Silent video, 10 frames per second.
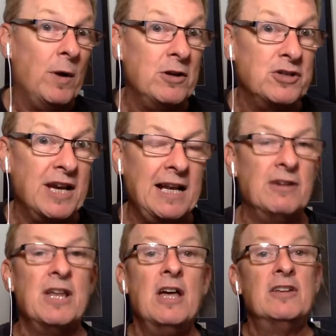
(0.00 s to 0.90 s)
Why don't you check it
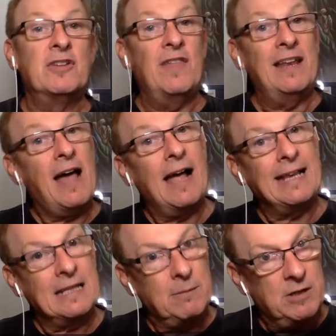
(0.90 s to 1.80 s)
out? So then
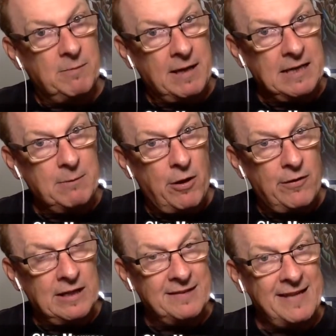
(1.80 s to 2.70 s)
I get them into my
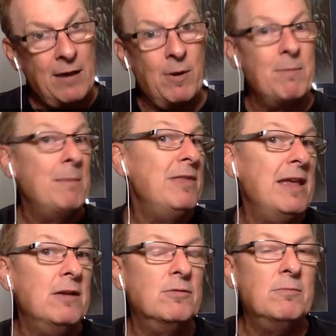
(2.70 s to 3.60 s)
email list that way. Maybe
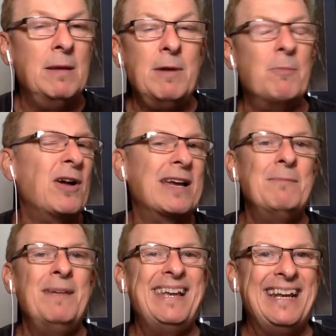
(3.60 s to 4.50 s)
they maybe I'm not
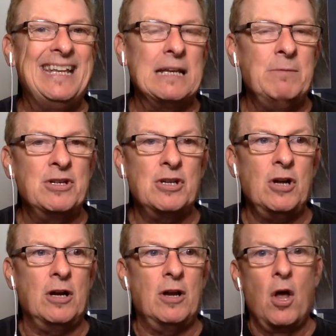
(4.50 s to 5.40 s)
going to make any
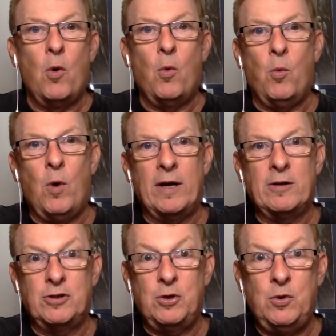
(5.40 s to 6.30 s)
commission on one
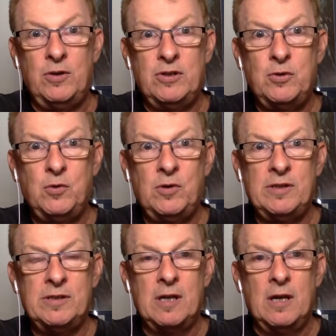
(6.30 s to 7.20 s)
or two of the
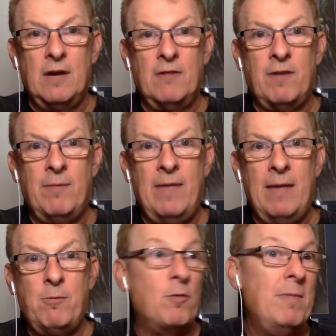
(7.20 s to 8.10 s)
tools from
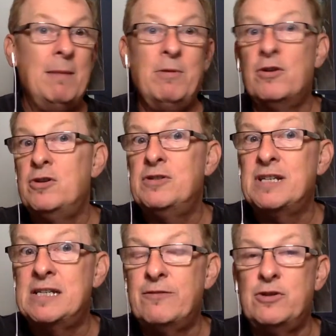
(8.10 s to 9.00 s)
them, or maybe they're
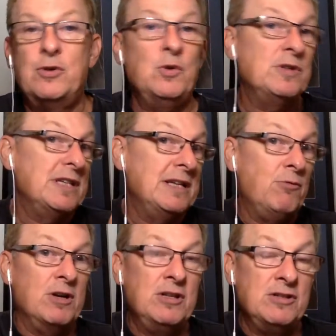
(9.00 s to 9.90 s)
using different tools and they
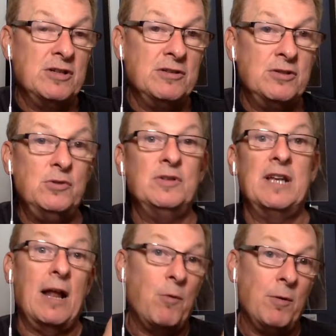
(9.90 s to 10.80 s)
want to use those tools,
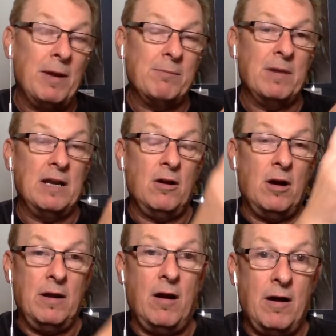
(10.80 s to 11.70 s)
and I will make money
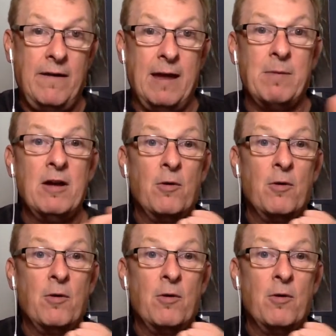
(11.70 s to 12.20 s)
on on them,